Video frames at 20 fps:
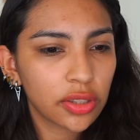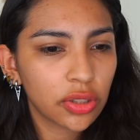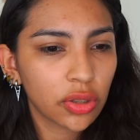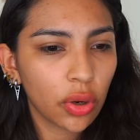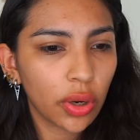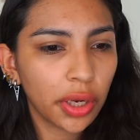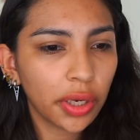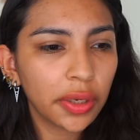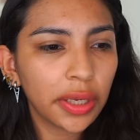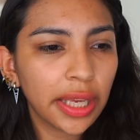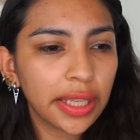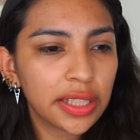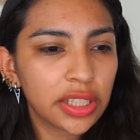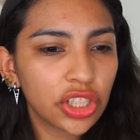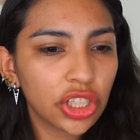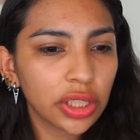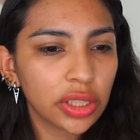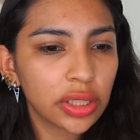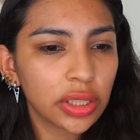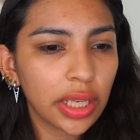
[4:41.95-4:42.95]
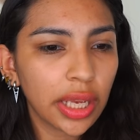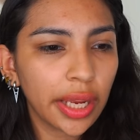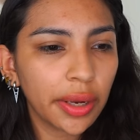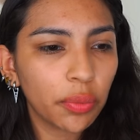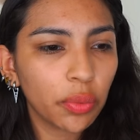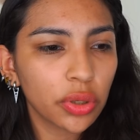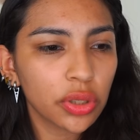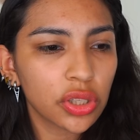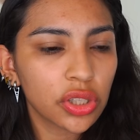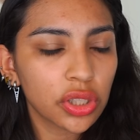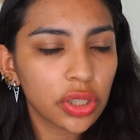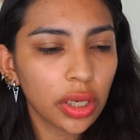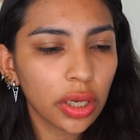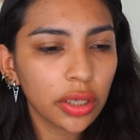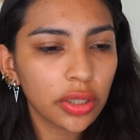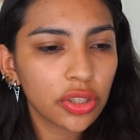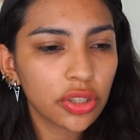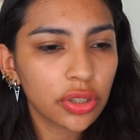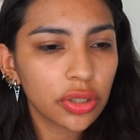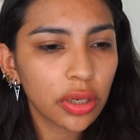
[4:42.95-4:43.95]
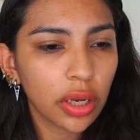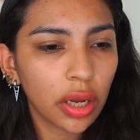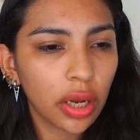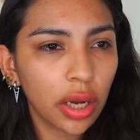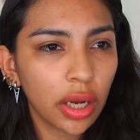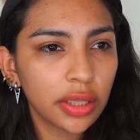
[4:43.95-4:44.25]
So it was such